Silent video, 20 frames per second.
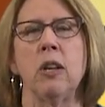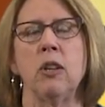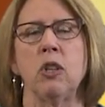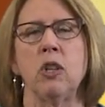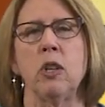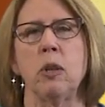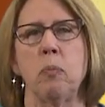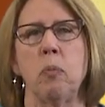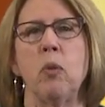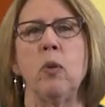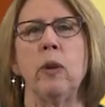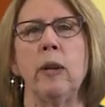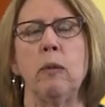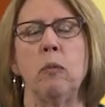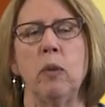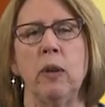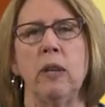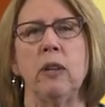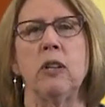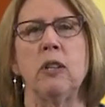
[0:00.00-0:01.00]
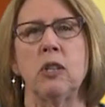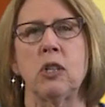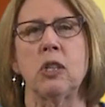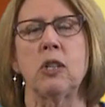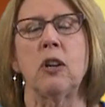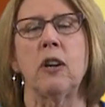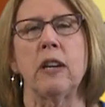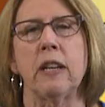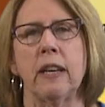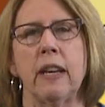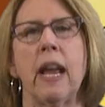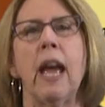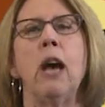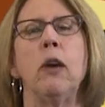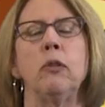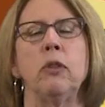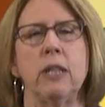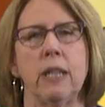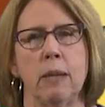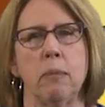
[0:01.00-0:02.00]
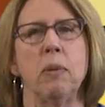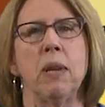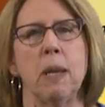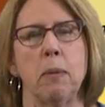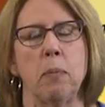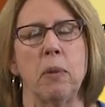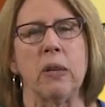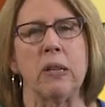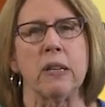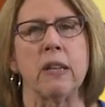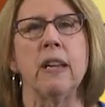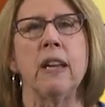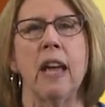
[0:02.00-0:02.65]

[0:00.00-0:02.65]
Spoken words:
to the point where you can start counting people.